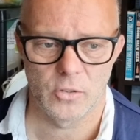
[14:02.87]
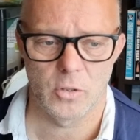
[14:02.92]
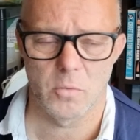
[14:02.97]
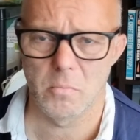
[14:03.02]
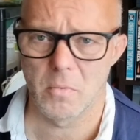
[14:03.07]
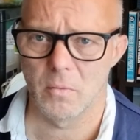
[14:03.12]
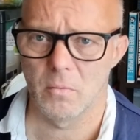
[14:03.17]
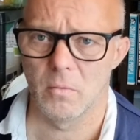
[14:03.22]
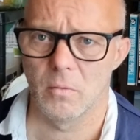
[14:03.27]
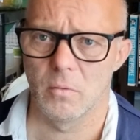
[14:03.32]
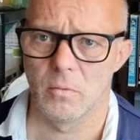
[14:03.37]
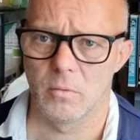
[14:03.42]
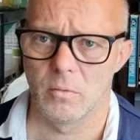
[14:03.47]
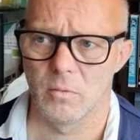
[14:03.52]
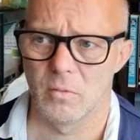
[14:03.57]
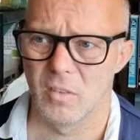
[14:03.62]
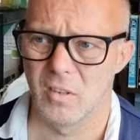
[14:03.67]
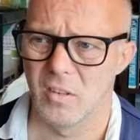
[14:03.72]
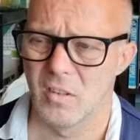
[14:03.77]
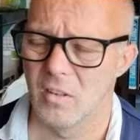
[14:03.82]
Some
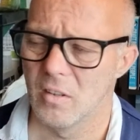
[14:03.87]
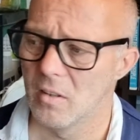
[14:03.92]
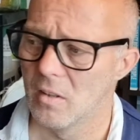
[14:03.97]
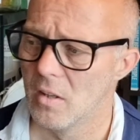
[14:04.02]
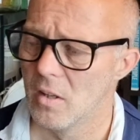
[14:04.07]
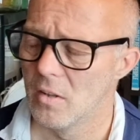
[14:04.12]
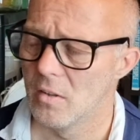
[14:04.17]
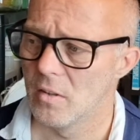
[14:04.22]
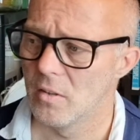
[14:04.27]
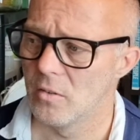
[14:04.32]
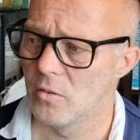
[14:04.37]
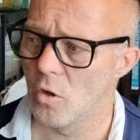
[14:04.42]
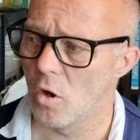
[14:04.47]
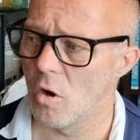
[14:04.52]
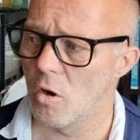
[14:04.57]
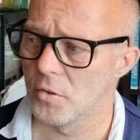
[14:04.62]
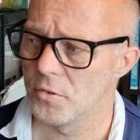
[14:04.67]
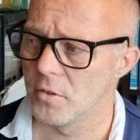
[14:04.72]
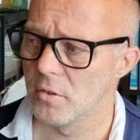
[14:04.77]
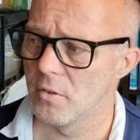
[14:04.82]

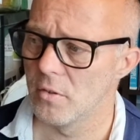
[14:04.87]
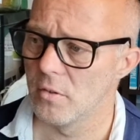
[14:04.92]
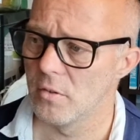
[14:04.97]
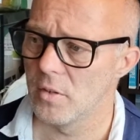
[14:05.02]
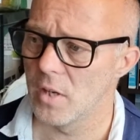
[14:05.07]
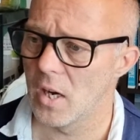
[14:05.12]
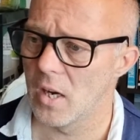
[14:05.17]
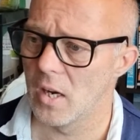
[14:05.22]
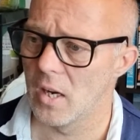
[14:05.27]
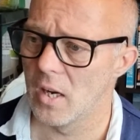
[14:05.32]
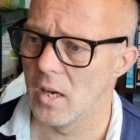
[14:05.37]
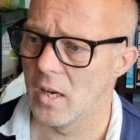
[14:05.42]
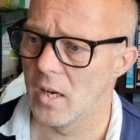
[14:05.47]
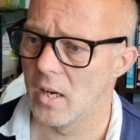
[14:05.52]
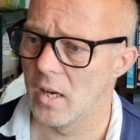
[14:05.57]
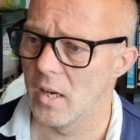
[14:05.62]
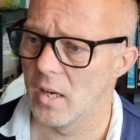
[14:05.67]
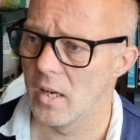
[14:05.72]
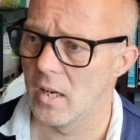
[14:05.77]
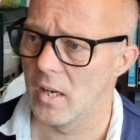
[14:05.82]
daughter
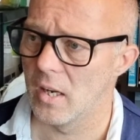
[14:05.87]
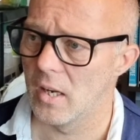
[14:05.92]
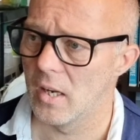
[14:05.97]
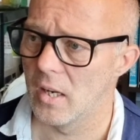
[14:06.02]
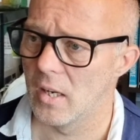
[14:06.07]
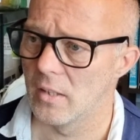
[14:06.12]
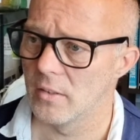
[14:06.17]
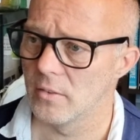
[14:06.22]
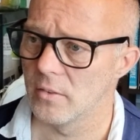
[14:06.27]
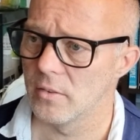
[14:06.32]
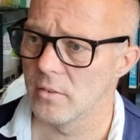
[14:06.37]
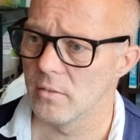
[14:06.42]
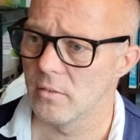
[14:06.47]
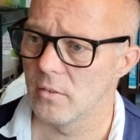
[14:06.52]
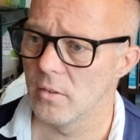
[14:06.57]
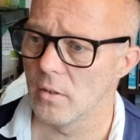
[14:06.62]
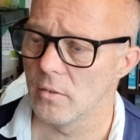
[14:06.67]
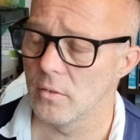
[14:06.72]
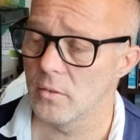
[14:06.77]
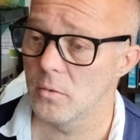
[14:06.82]
and
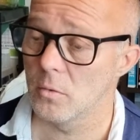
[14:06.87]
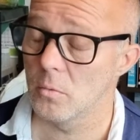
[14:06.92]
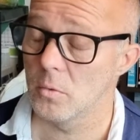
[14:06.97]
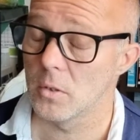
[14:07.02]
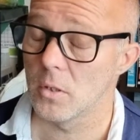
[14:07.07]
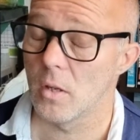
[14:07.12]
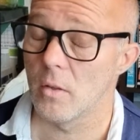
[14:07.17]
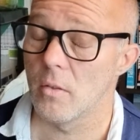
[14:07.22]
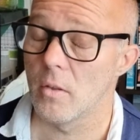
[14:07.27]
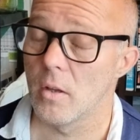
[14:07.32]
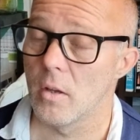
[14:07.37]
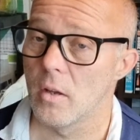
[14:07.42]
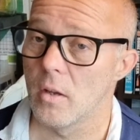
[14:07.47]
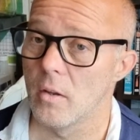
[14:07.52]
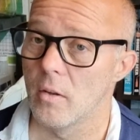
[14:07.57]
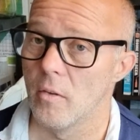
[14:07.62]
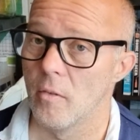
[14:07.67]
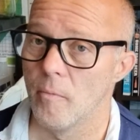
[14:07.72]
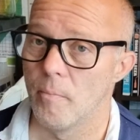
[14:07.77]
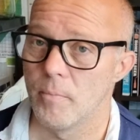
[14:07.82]
no, this was it.
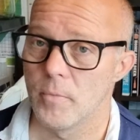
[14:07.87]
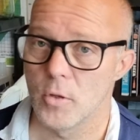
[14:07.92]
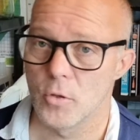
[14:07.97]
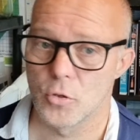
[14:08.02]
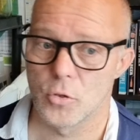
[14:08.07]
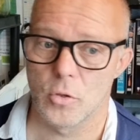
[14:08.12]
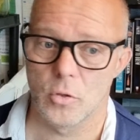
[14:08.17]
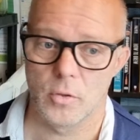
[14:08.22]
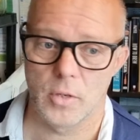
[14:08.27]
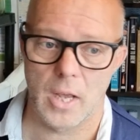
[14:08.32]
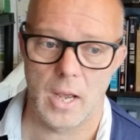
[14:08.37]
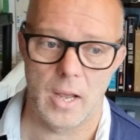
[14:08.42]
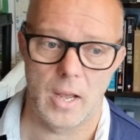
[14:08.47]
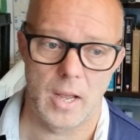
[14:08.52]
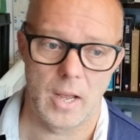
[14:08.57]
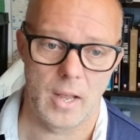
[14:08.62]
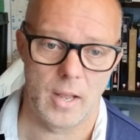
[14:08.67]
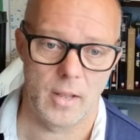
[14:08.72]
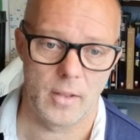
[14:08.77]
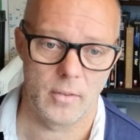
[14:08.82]
The son
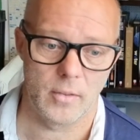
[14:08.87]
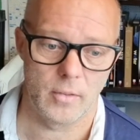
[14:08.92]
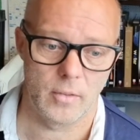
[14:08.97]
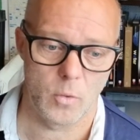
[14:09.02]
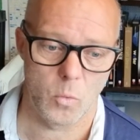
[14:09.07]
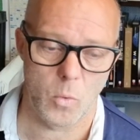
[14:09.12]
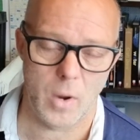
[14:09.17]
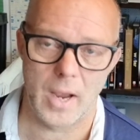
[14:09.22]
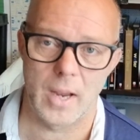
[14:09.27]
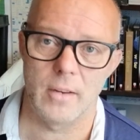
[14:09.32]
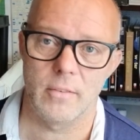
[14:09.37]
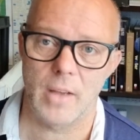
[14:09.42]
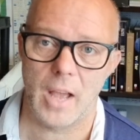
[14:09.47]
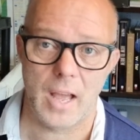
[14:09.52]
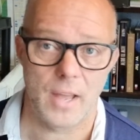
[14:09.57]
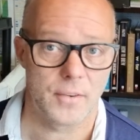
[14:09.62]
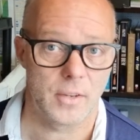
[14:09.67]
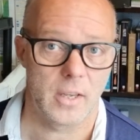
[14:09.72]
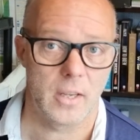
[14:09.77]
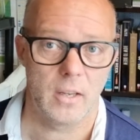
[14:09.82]
and the wife
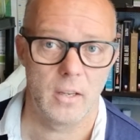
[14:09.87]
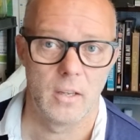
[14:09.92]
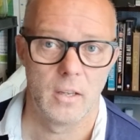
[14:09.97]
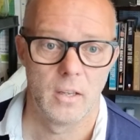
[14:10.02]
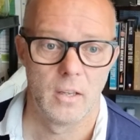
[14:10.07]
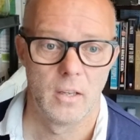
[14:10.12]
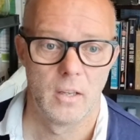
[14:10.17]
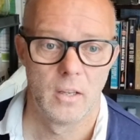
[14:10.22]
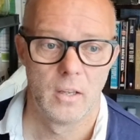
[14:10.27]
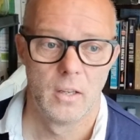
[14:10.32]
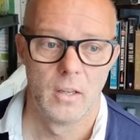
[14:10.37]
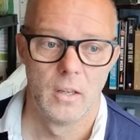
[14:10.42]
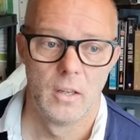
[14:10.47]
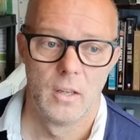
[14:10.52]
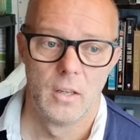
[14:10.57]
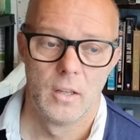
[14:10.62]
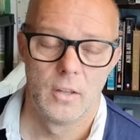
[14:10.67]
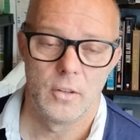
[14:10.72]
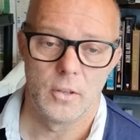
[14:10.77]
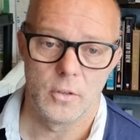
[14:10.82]
had it.
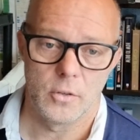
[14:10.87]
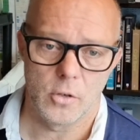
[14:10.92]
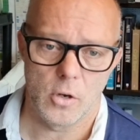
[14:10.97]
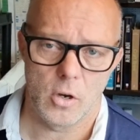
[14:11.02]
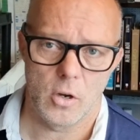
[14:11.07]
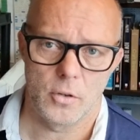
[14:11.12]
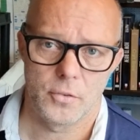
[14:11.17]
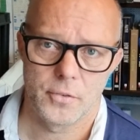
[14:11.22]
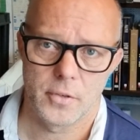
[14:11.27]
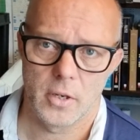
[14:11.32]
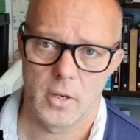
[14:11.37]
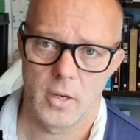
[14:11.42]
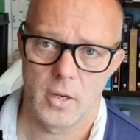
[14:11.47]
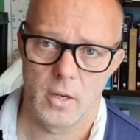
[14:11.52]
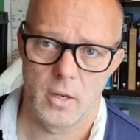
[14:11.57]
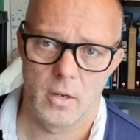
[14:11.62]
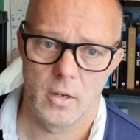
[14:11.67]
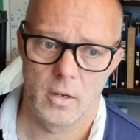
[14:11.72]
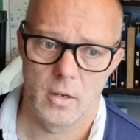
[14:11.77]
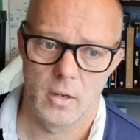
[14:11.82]
The
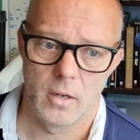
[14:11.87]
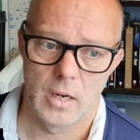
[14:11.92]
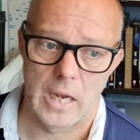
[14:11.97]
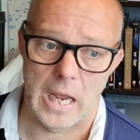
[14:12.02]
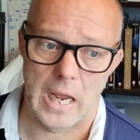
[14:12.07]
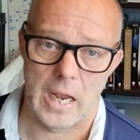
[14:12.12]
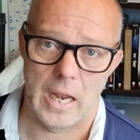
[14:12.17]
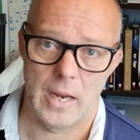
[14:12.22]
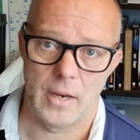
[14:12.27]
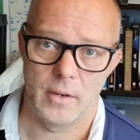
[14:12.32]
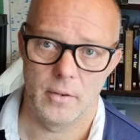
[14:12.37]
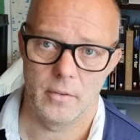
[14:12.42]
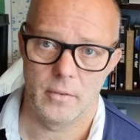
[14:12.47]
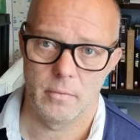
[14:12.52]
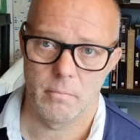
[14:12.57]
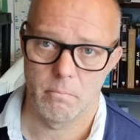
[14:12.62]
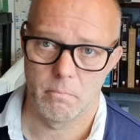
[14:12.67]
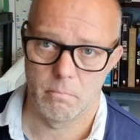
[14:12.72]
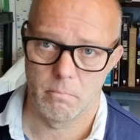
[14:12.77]
daughter and